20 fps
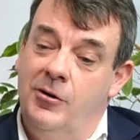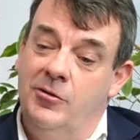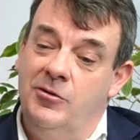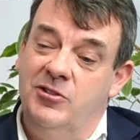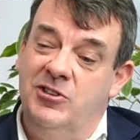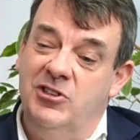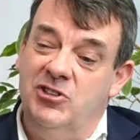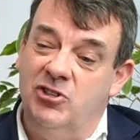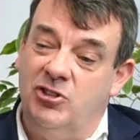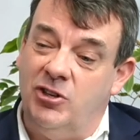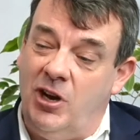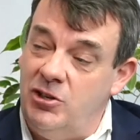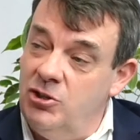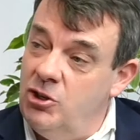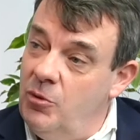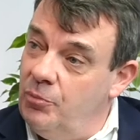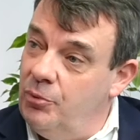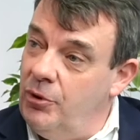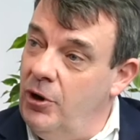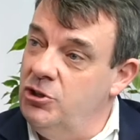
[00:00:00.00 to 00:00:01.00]
discuss the
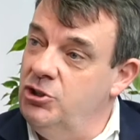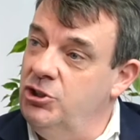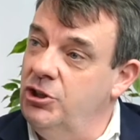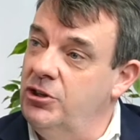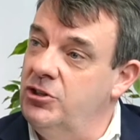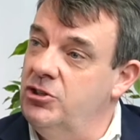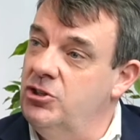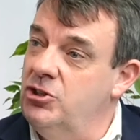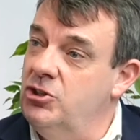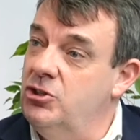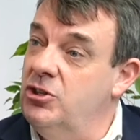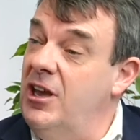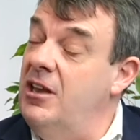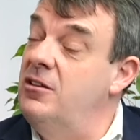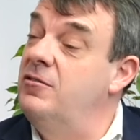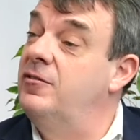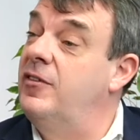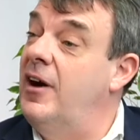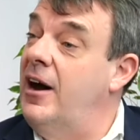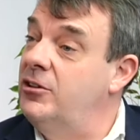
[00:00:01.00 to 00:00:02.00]
projects,
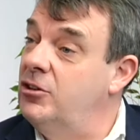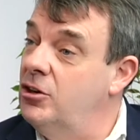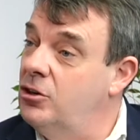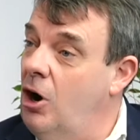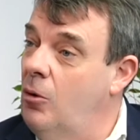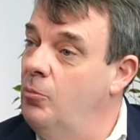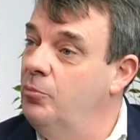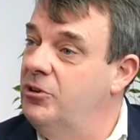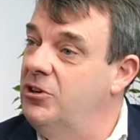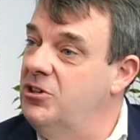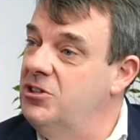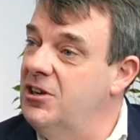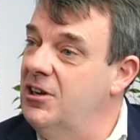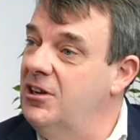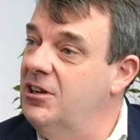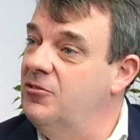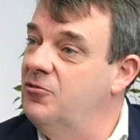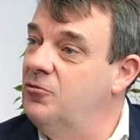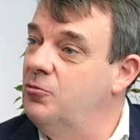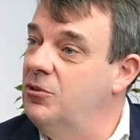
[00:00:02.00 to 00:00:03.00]
invite the companies.
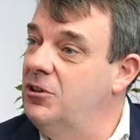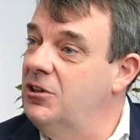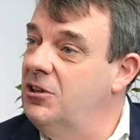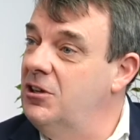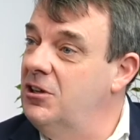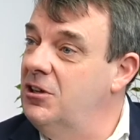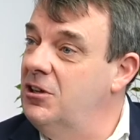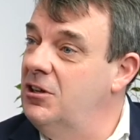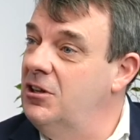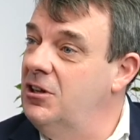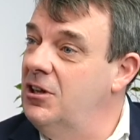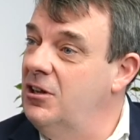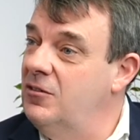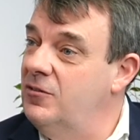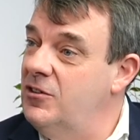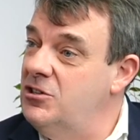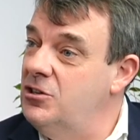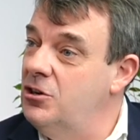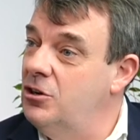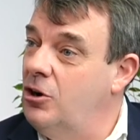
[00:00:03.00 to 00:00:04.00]
If we
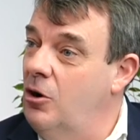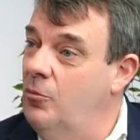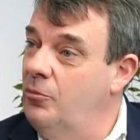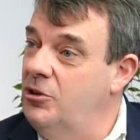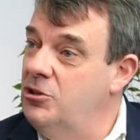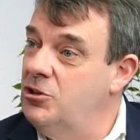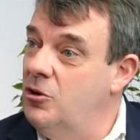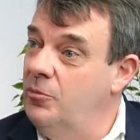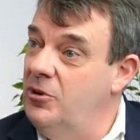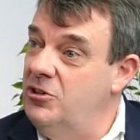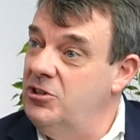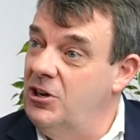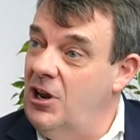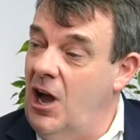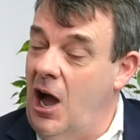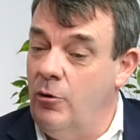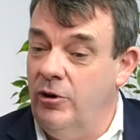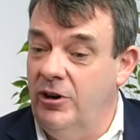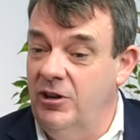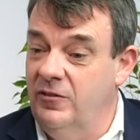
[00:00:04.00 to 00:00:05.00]
invest in a company, so basically
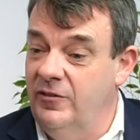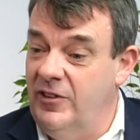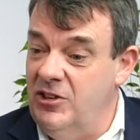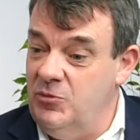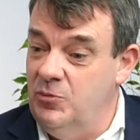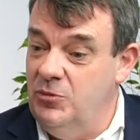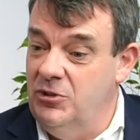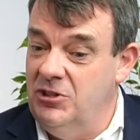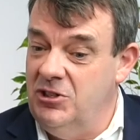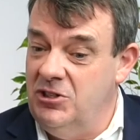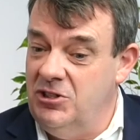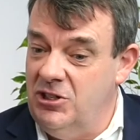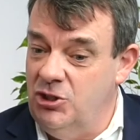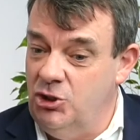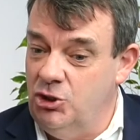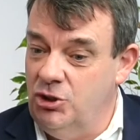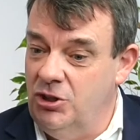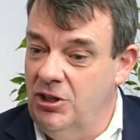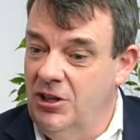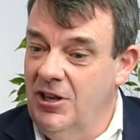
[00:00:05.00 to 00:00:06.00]
our investment
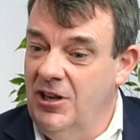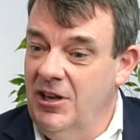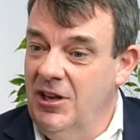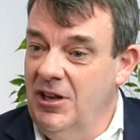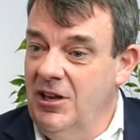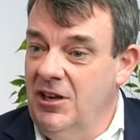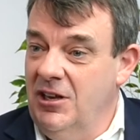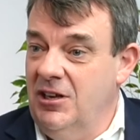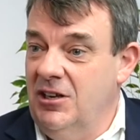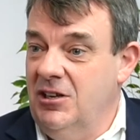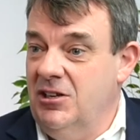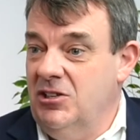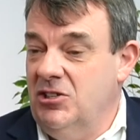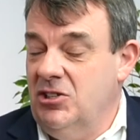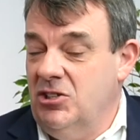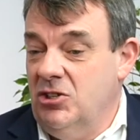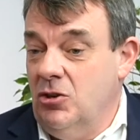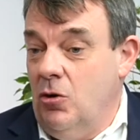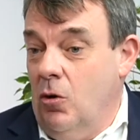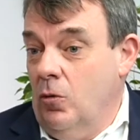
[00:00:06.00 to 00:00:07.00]
decision
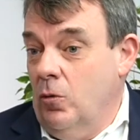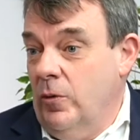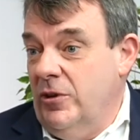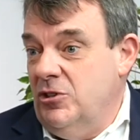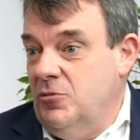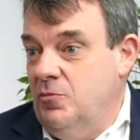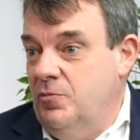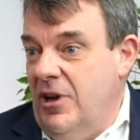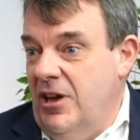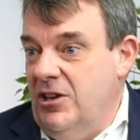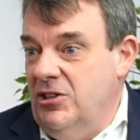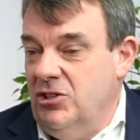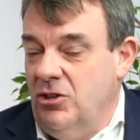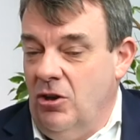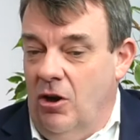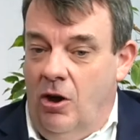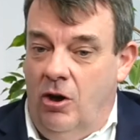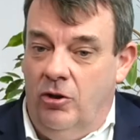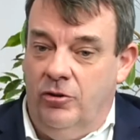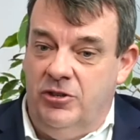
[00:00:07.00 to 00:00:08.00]
is always based
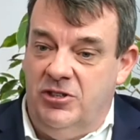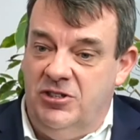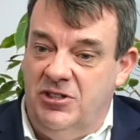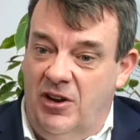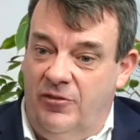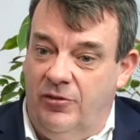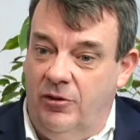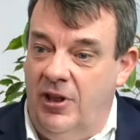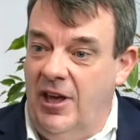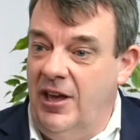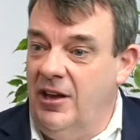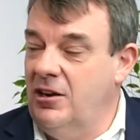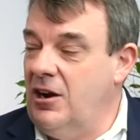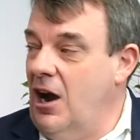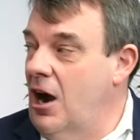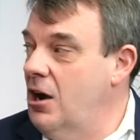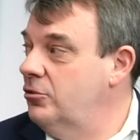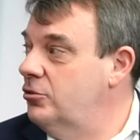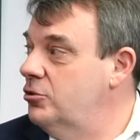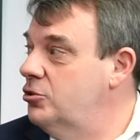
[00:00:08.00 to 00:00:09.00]
on the several
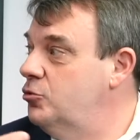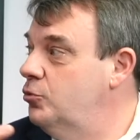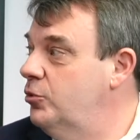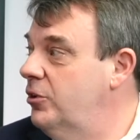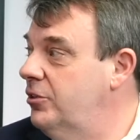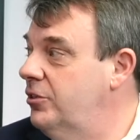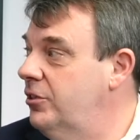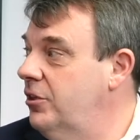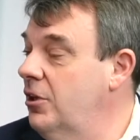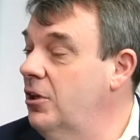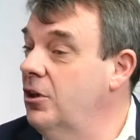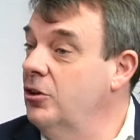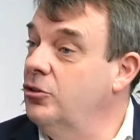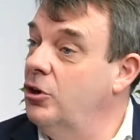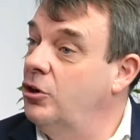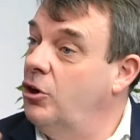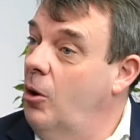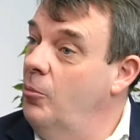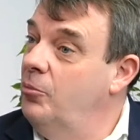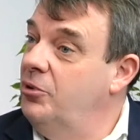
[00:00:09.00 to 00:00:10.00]
encounters with the
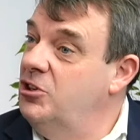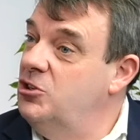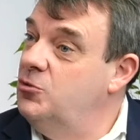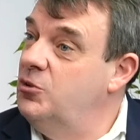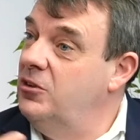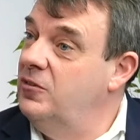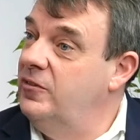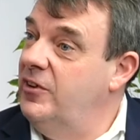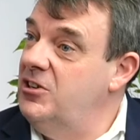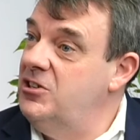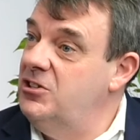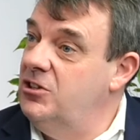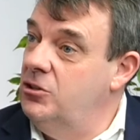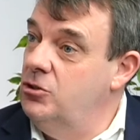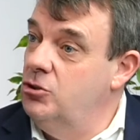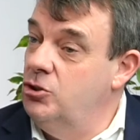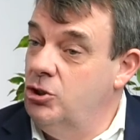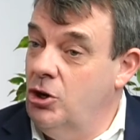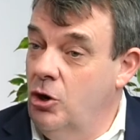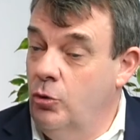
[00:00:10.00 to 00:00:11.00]
companies we invest in.
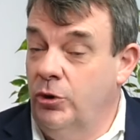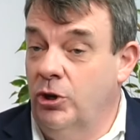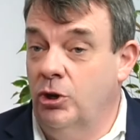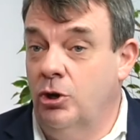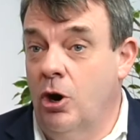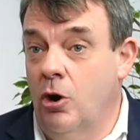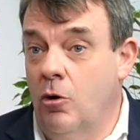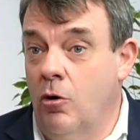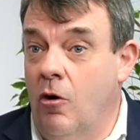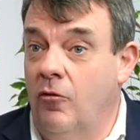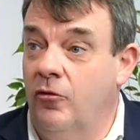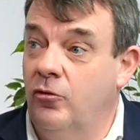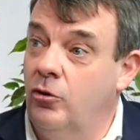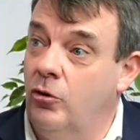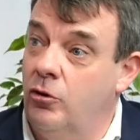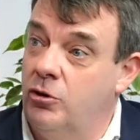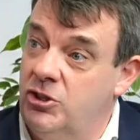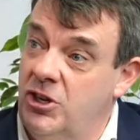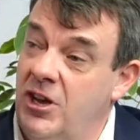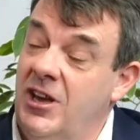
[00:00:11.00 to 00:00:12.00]
So we go, of
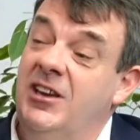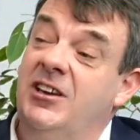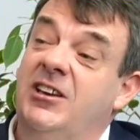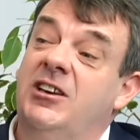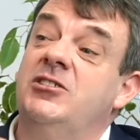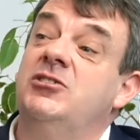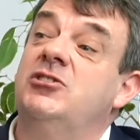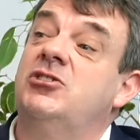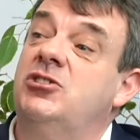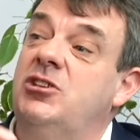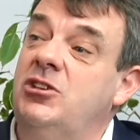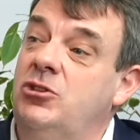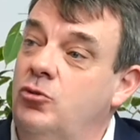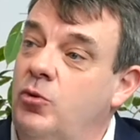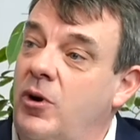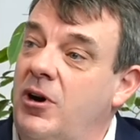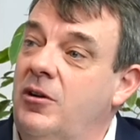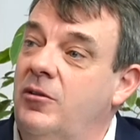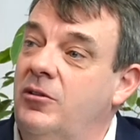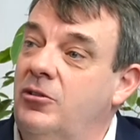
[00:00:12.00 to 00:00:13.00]
course, in situ,
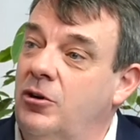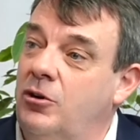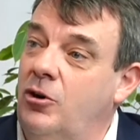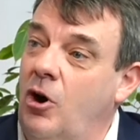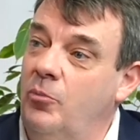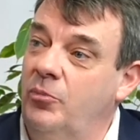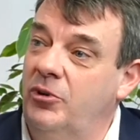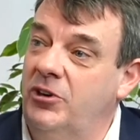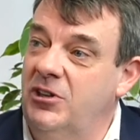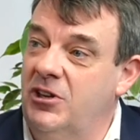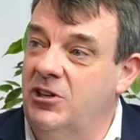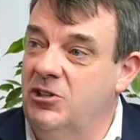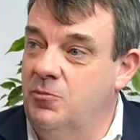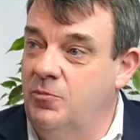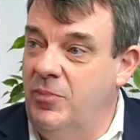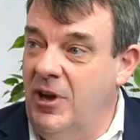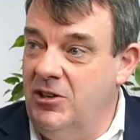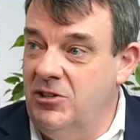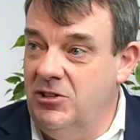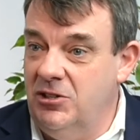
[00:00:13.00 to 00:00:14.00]
and the company is
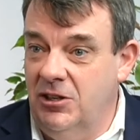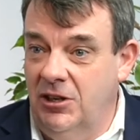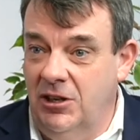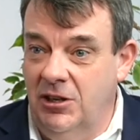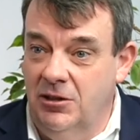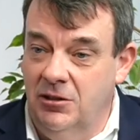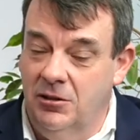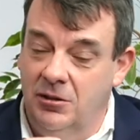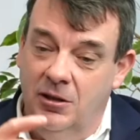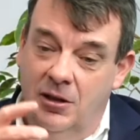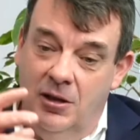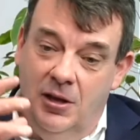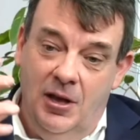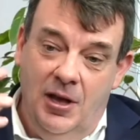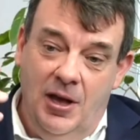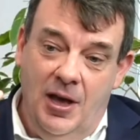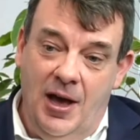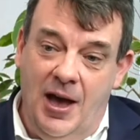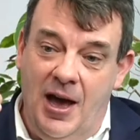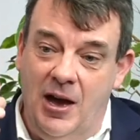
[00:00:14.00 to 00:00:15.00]
based in,
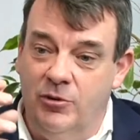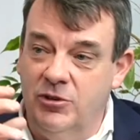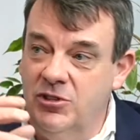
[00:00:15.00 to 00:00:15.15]
I would